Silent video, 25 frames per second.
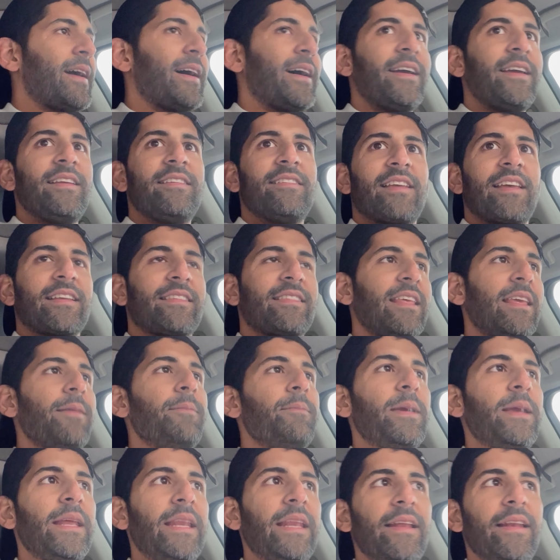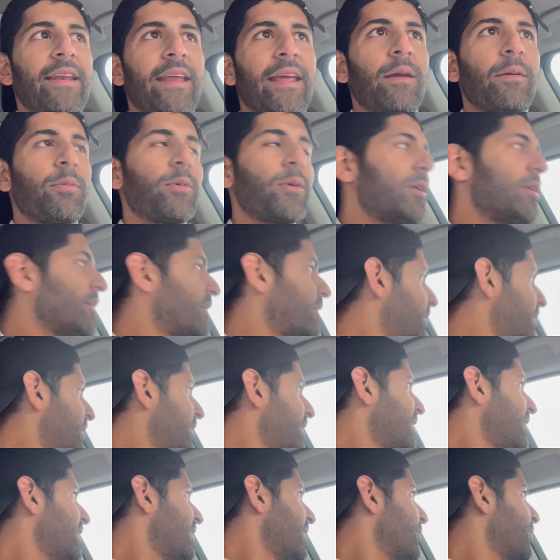He's like the immediate neighbor.
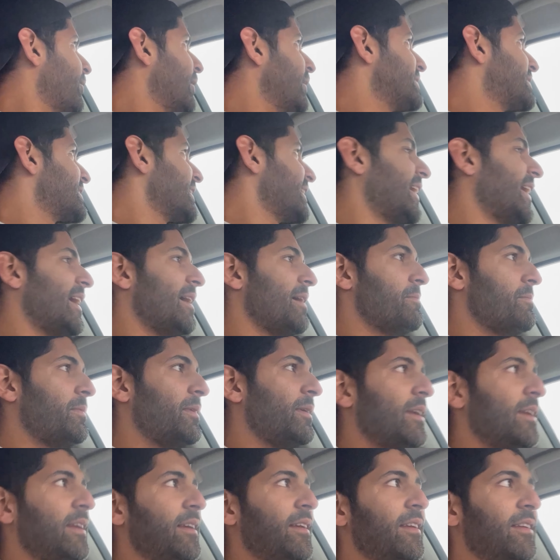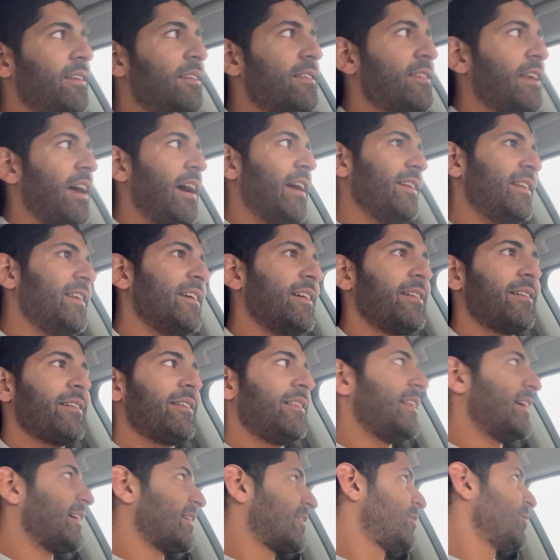Went to him, signed it
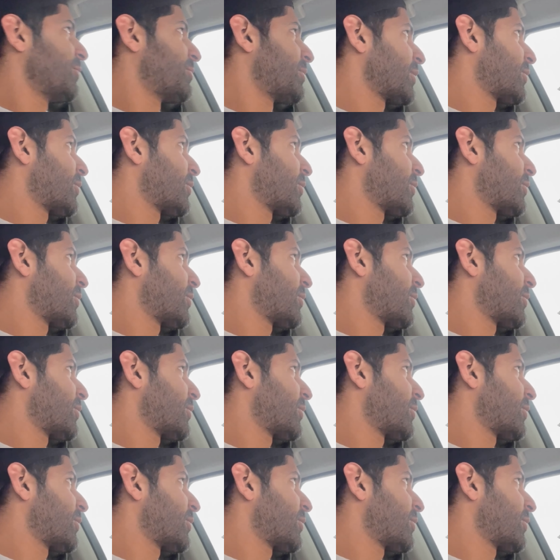like super